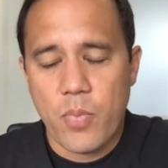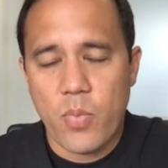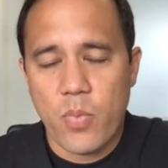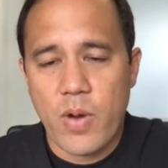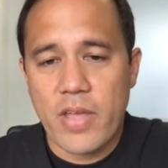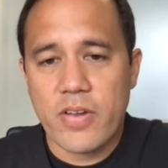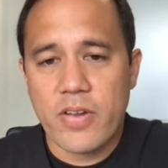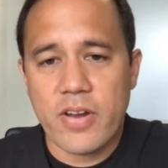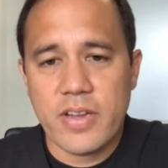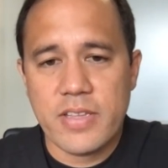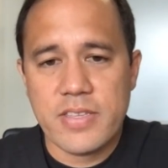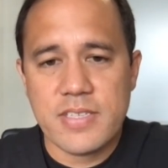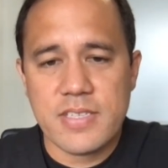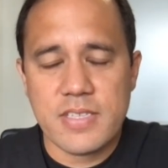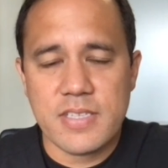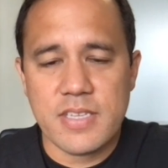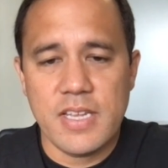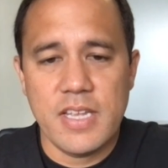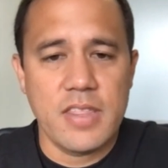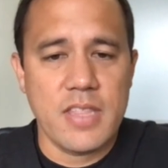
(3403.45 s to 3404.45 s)
whether
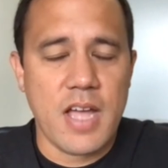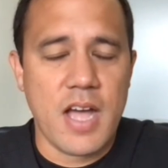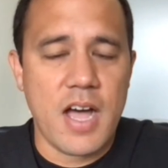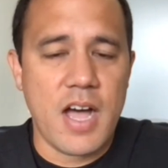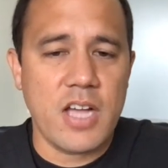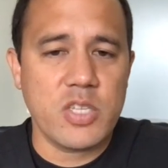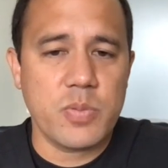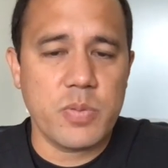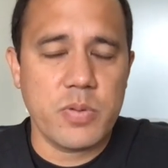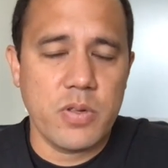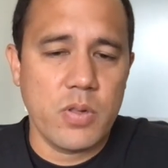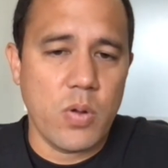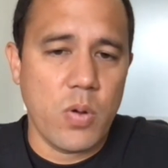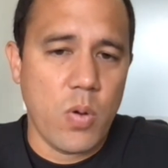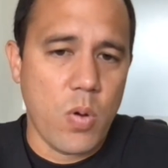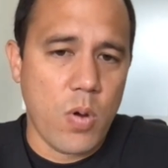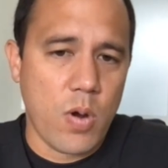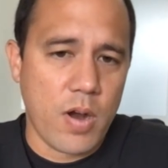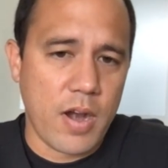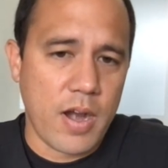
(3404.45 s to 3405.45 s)
it's in the
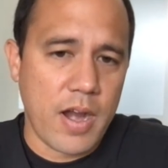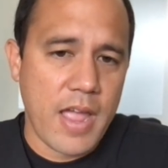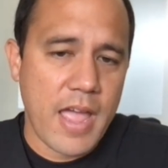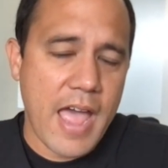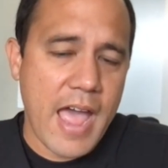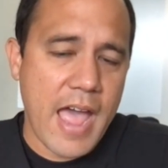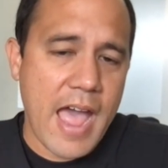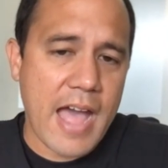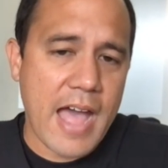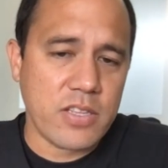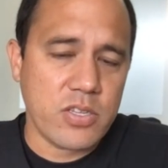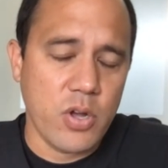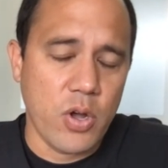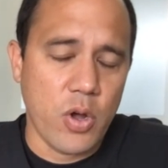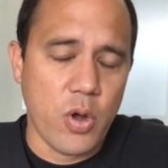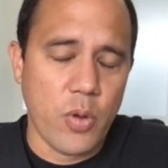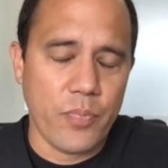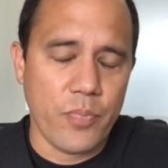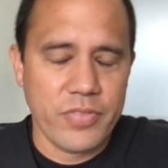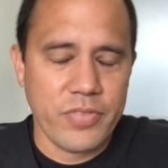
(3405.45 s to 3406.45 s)
hospital or
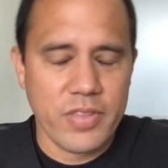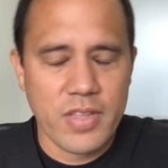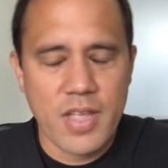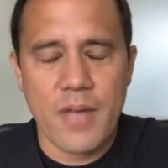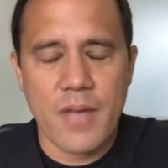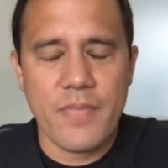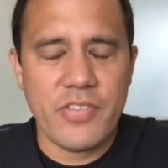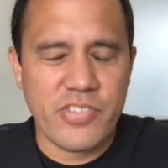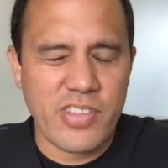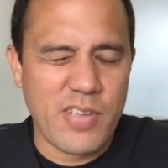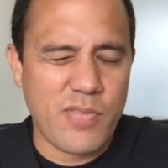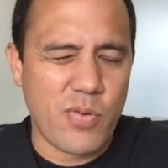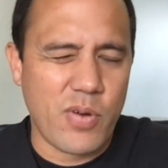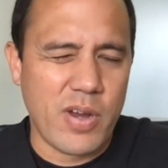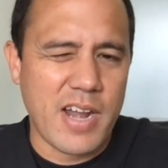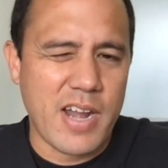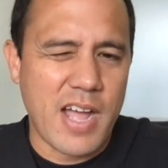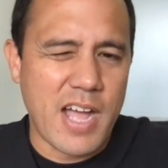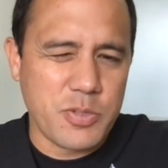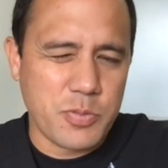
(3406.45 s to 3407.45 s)
at home. Obviously, if
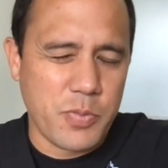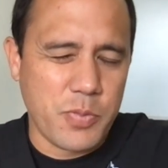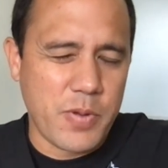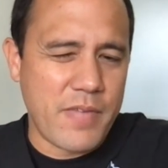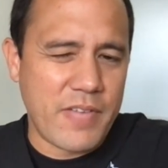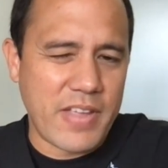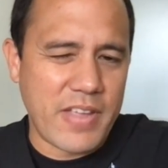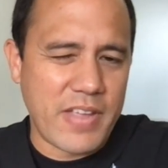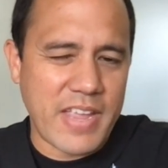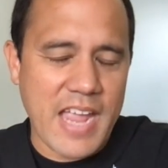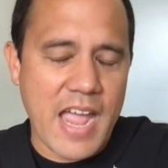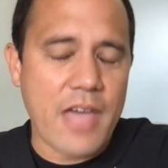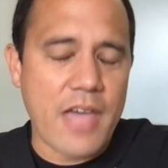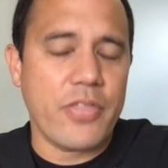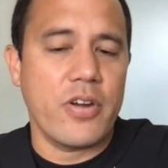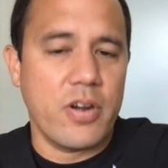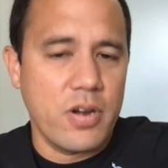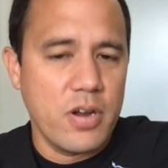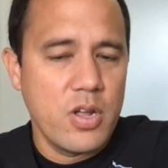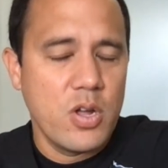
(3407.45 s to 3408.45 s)
we're in a hospital and we have a
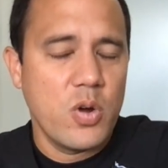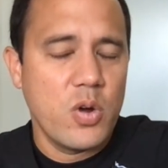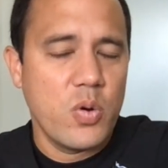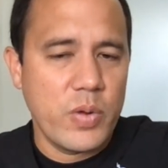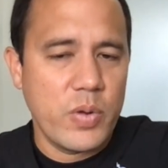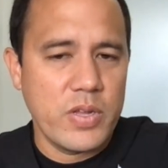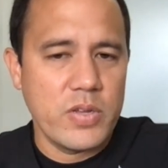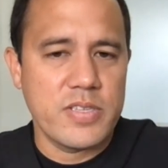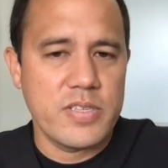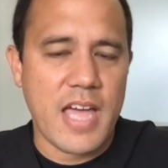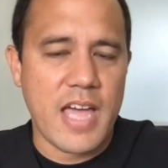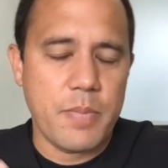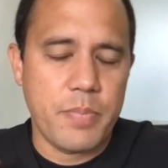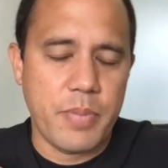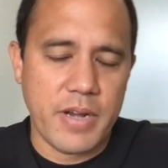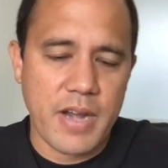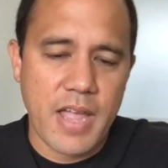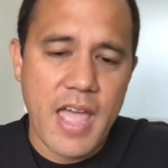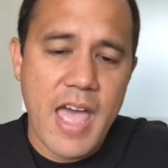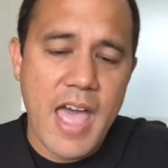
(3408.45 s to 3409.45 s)
catheter, we use that.
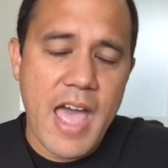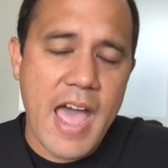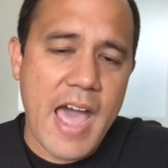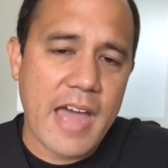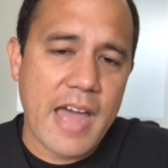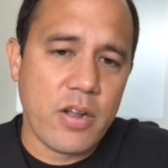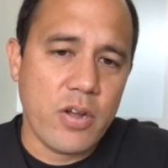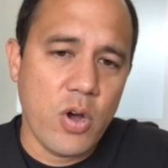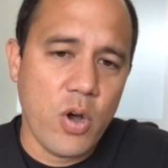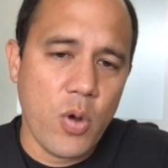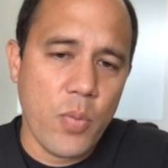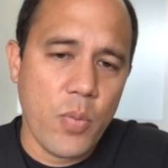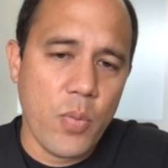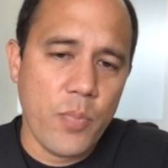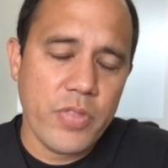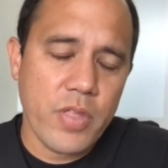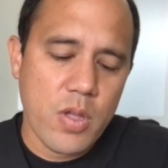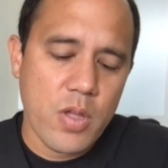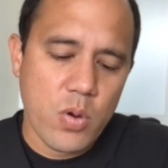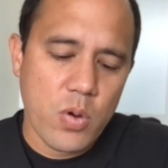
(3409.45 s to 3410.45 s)
But at home,
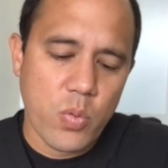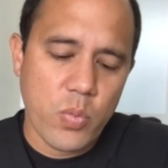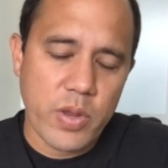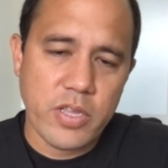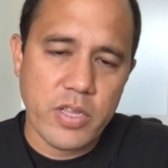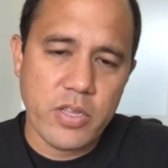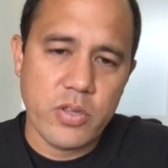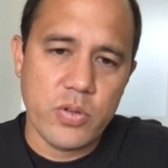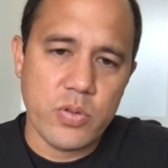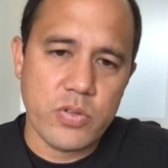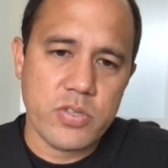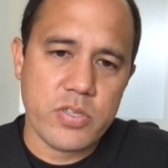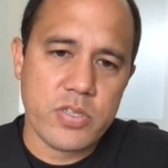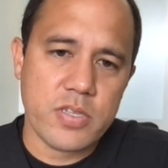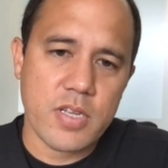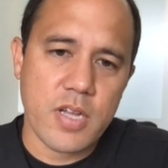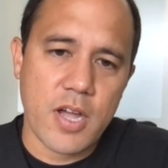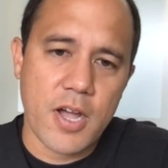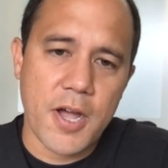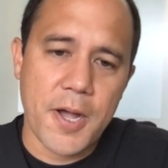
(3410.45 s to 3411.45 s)
we
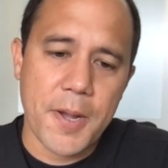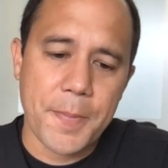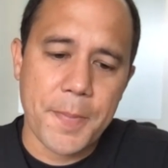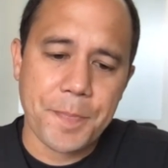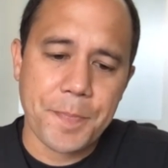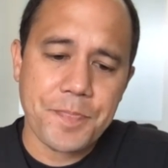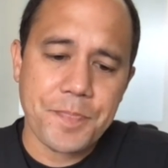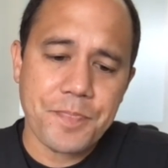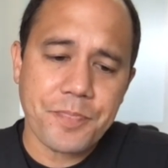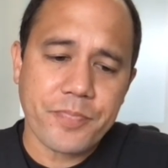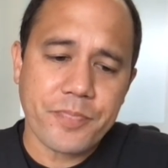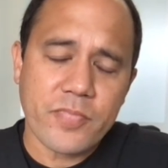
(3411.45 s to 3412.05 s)
use intranasal